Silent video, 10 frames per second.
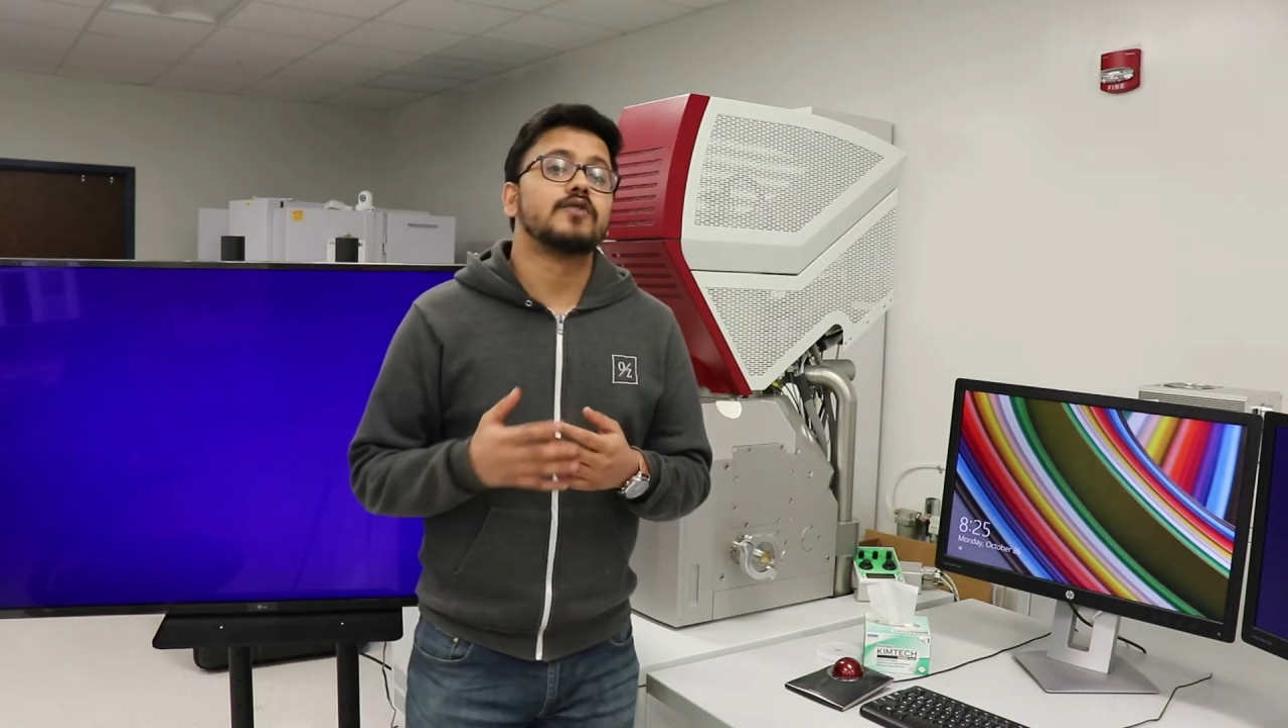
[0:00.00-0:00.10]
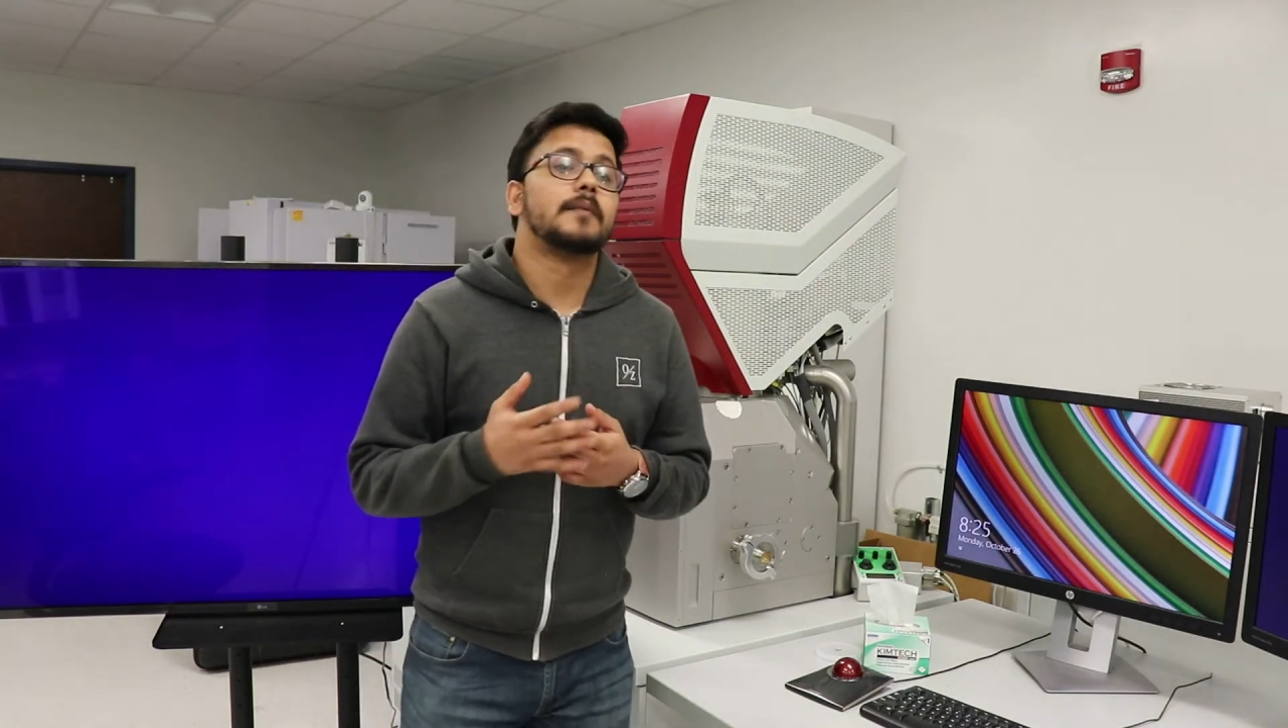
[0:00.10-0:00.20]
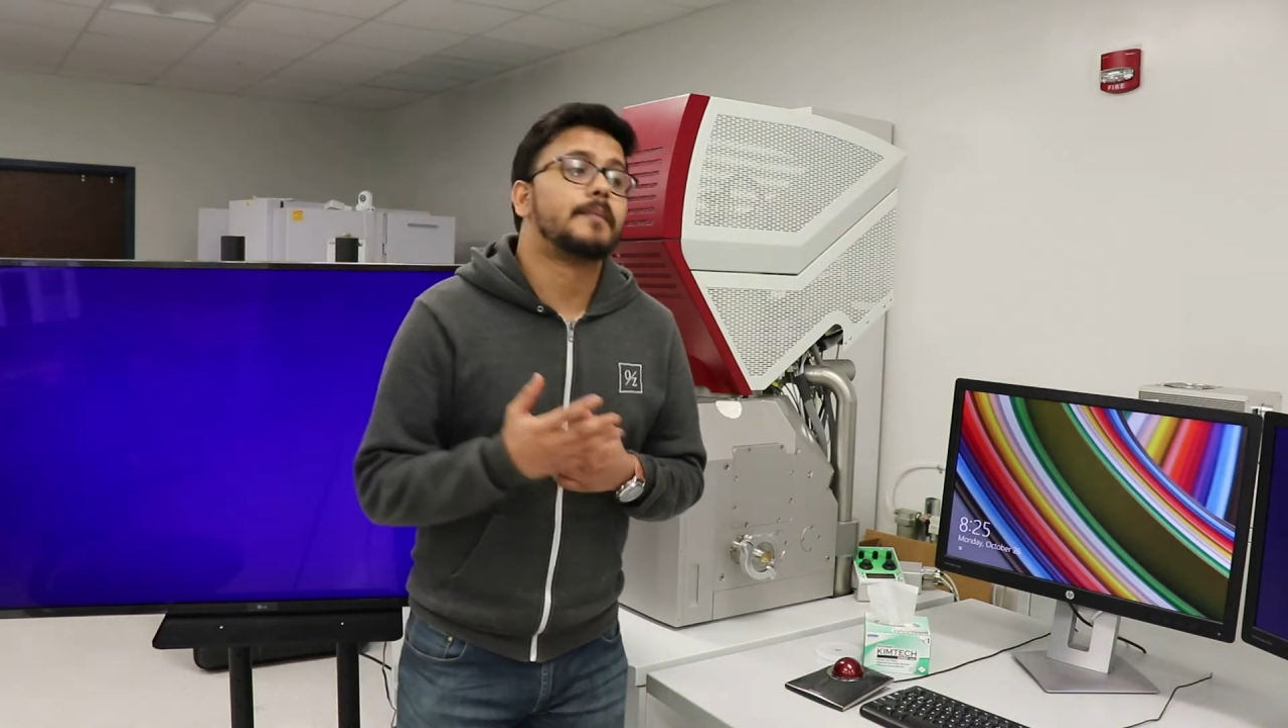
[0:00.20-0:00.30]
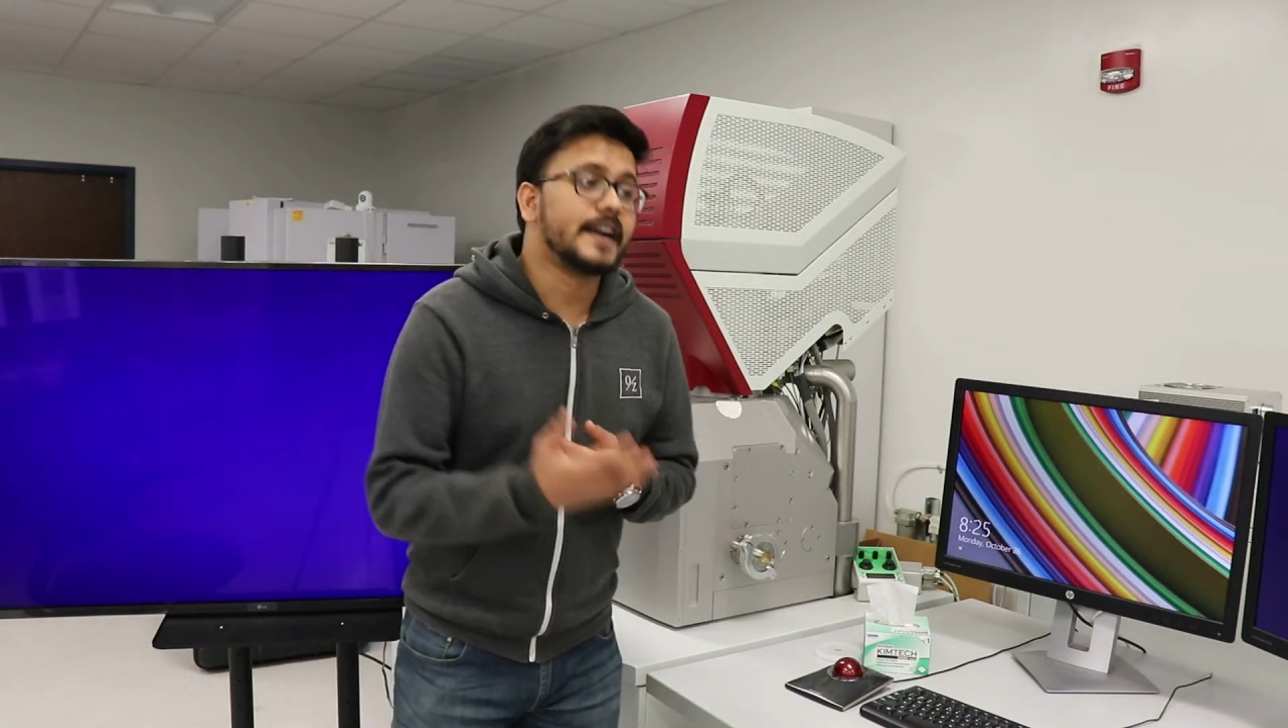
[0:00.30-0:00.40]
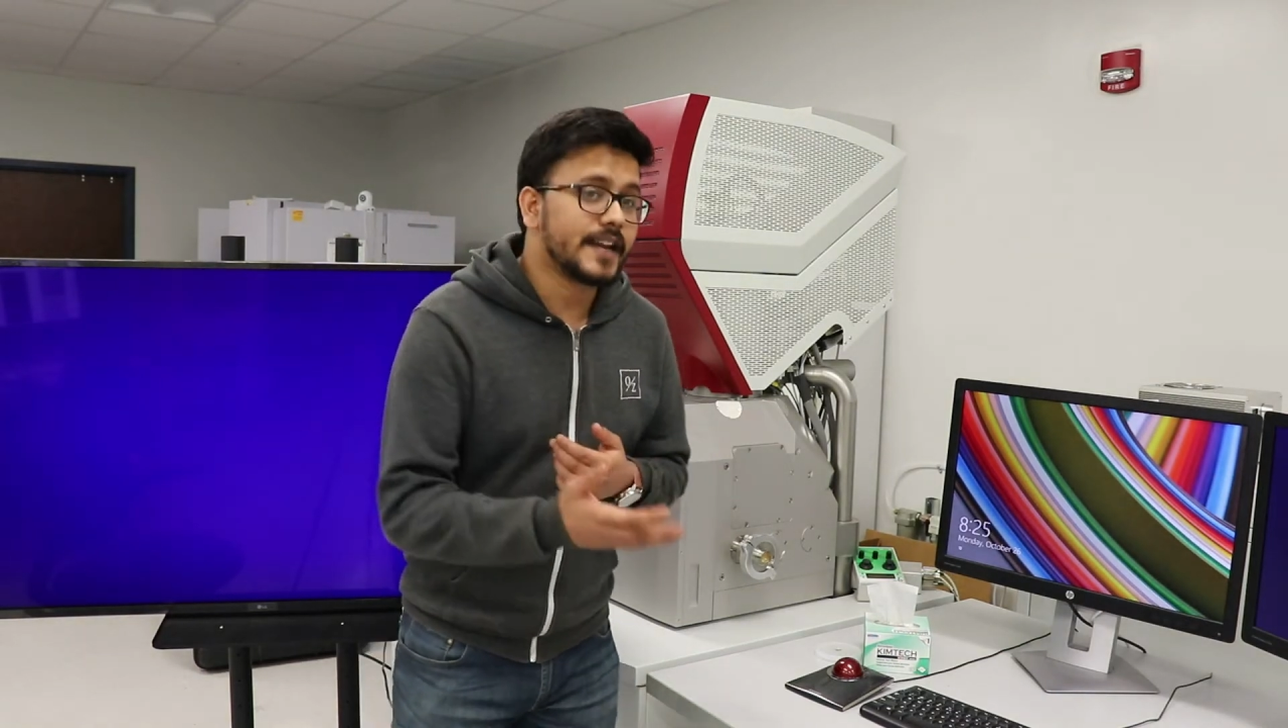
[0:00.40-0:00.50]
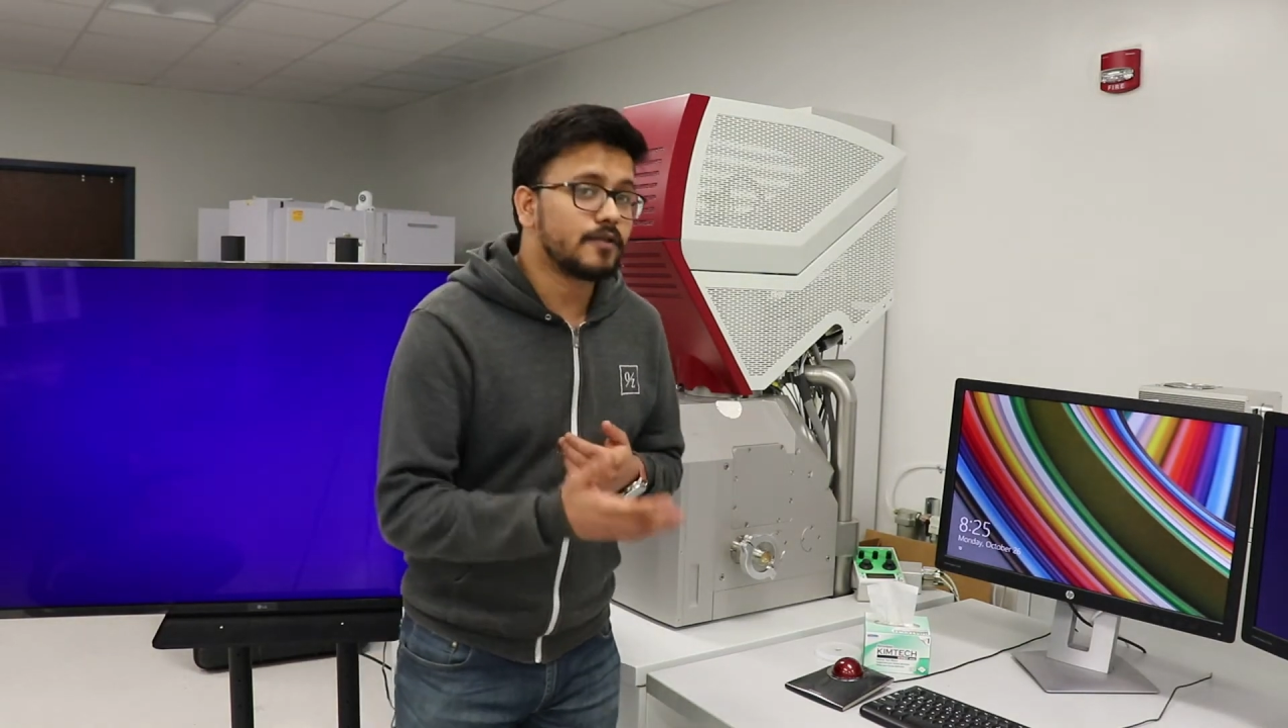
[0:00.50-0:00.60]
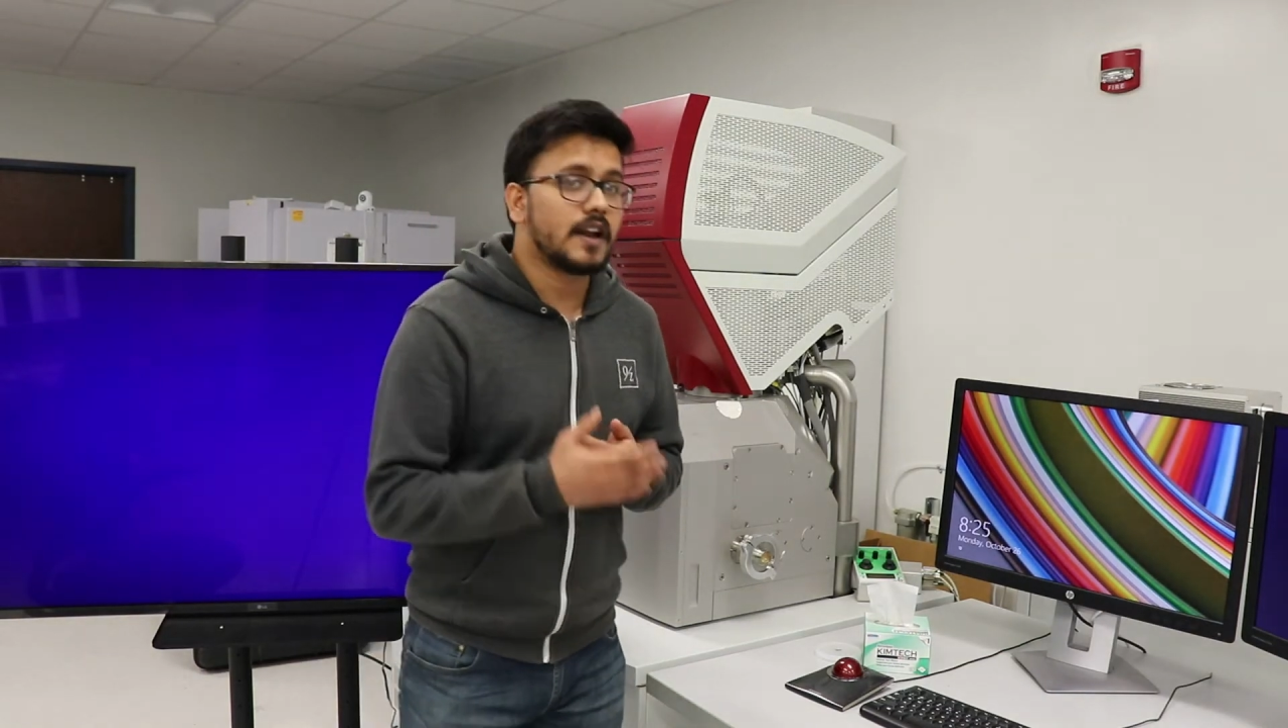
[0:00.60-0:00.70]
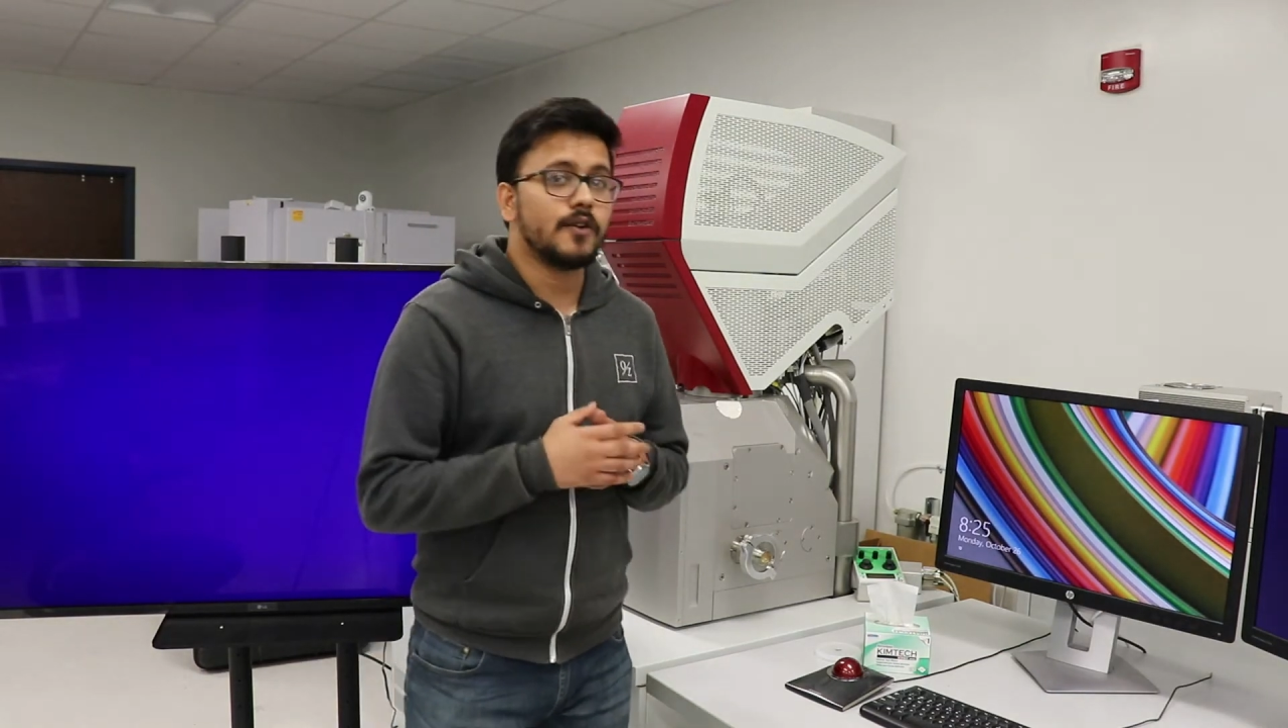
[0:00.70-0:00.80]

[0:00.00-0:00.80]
a particular